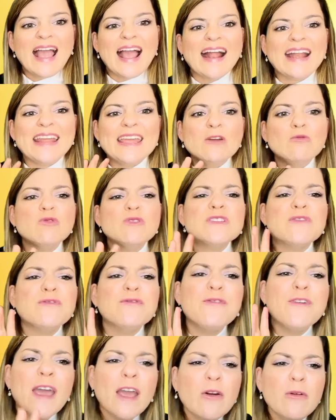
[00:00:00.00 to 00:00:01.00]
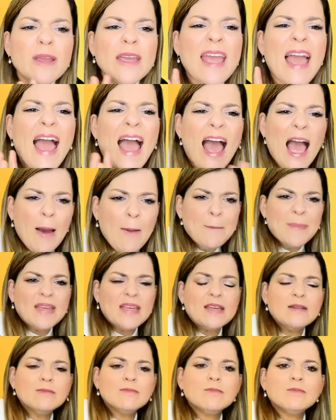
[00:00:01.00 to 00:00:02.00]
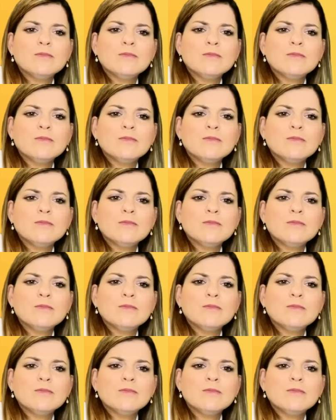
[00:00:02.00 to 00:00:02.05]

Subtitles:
And he was very happy.